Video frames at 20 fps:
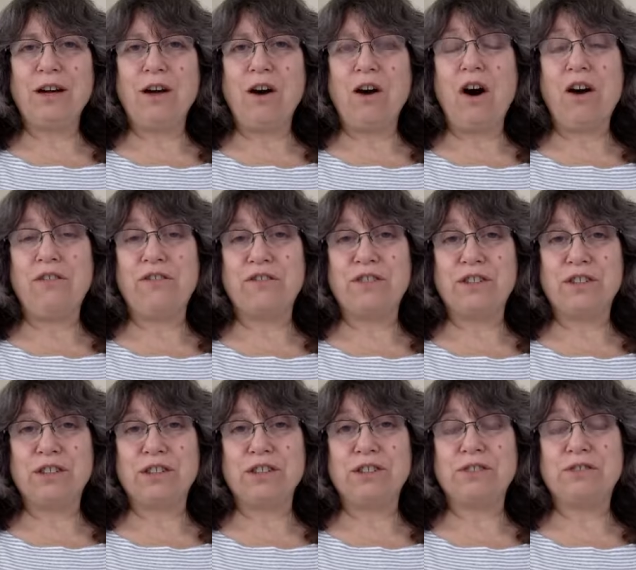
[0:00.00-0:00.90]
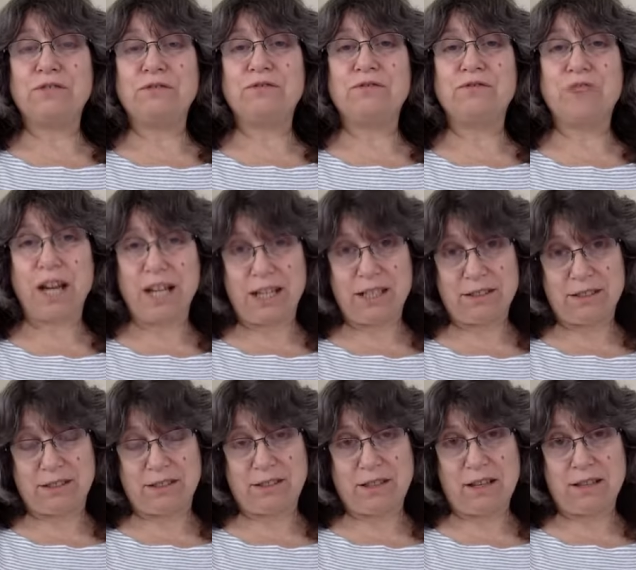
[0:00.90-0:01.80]
offers
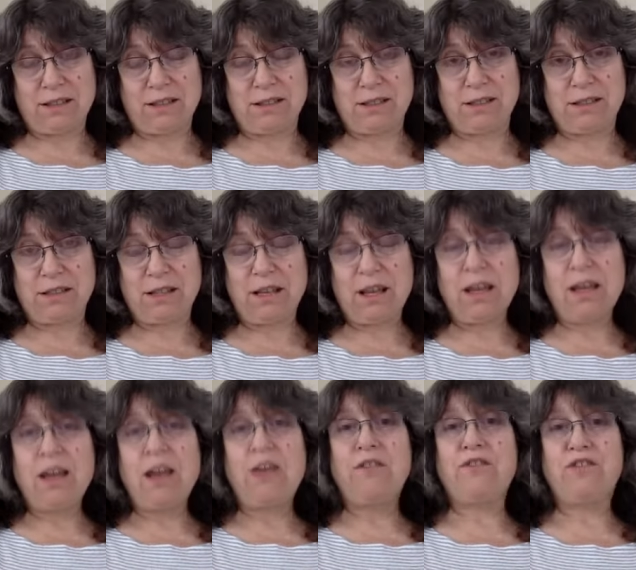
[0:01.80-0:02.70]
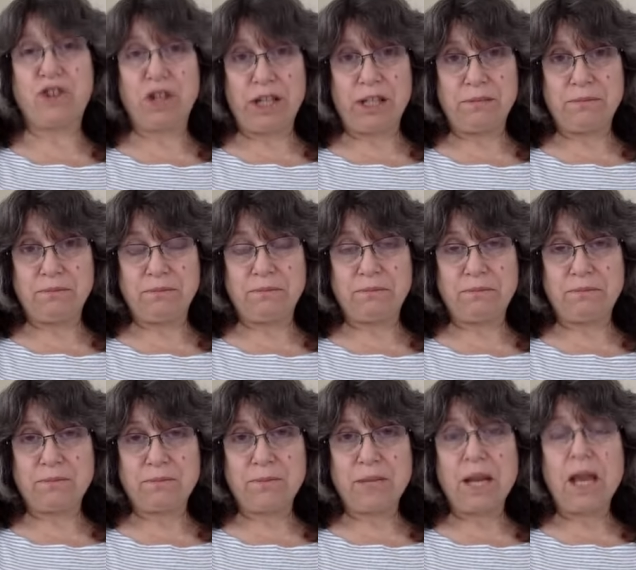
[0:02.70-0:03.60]
frankincense free.
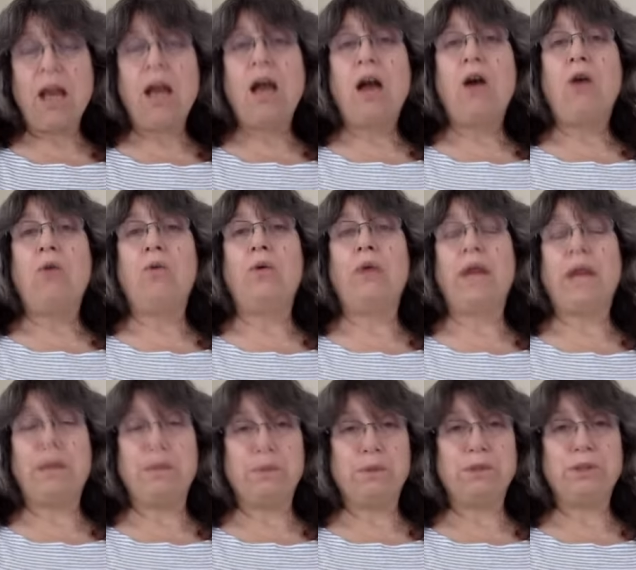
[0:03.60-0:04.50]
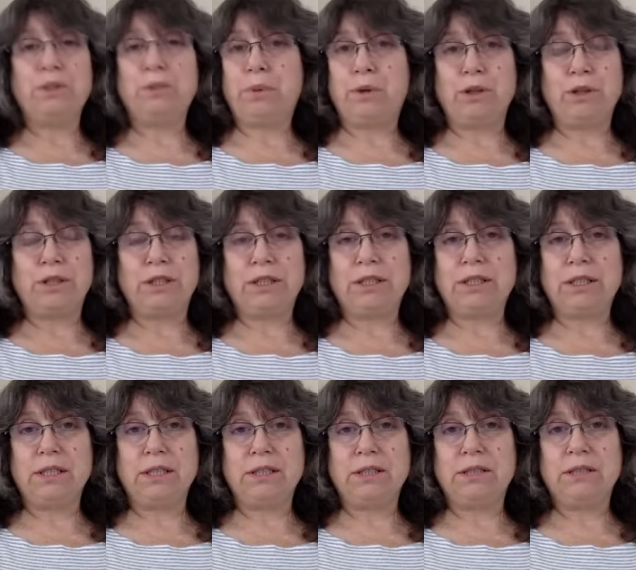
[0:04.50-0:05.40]
We're able to purchase
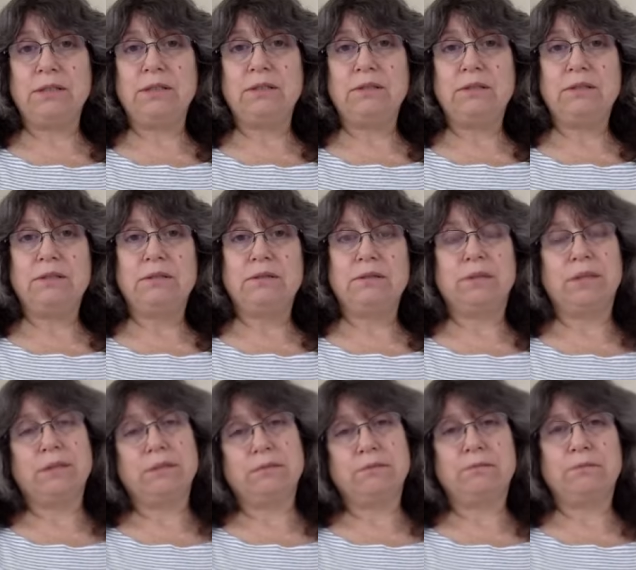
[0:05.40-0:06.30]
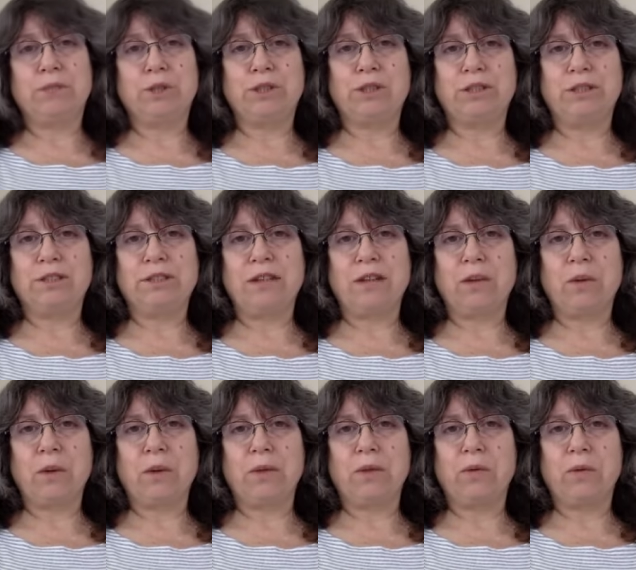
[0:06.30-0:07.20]
it. Well, purchase is not
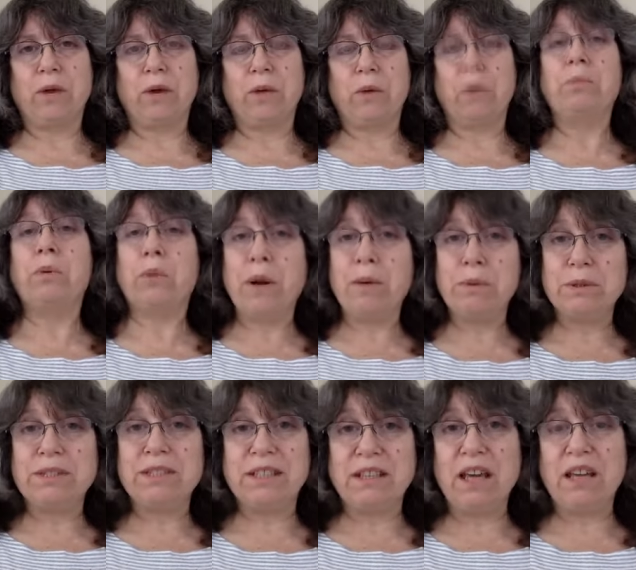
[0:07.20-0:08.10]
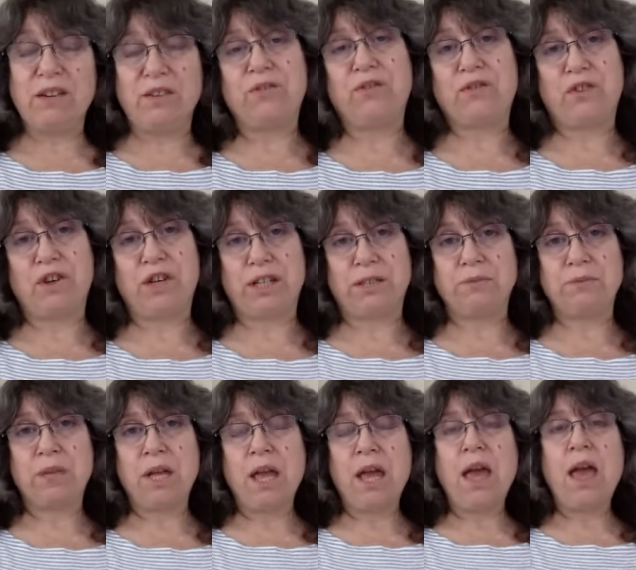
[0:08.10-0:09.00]
quite the right word, but we're able to get it free.
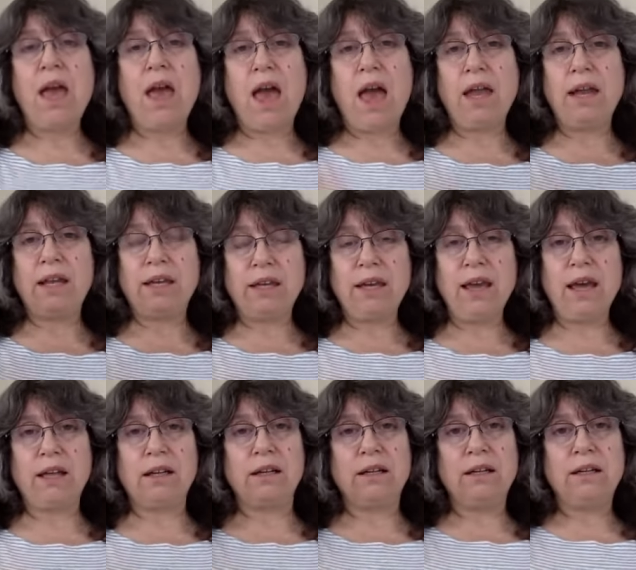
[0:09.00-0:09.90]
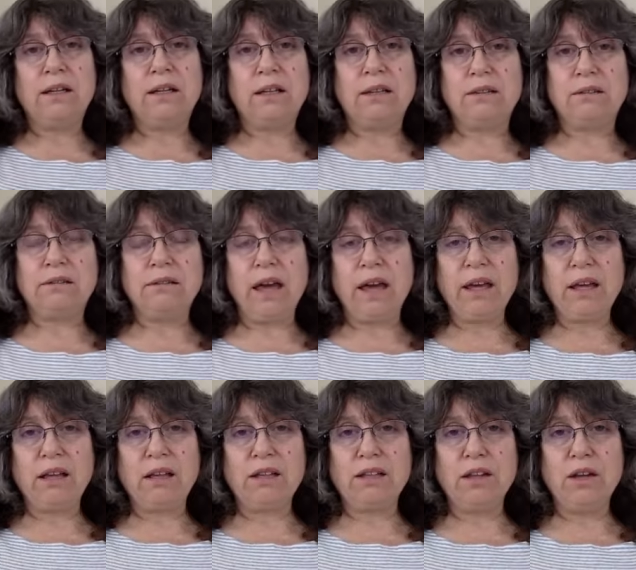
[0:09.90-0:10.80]
And again,
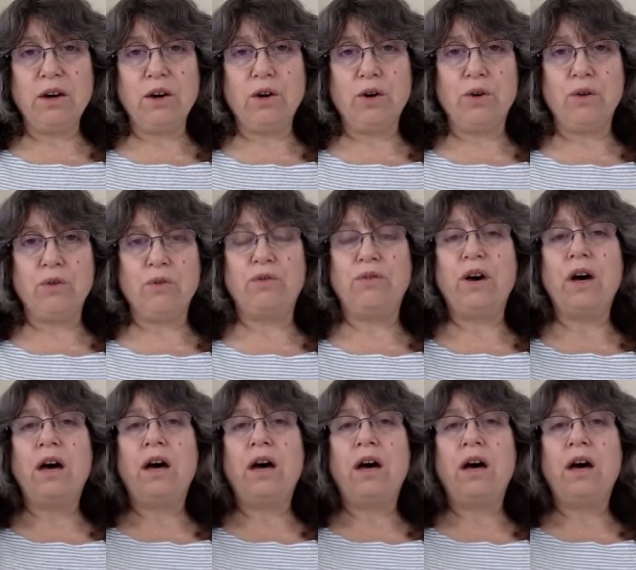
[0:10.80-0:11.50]
like clove